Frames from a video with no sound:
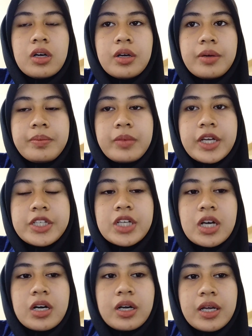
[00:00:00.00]

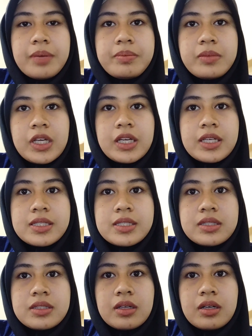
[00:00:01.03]
HRM
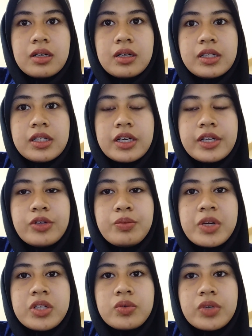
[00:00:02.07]
is the
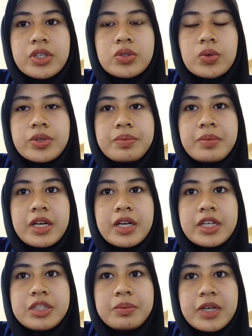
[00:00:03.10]
Human Resource
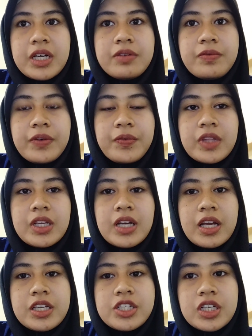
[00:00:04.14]
Management 15th
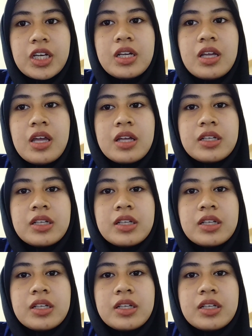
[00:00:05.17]
edition.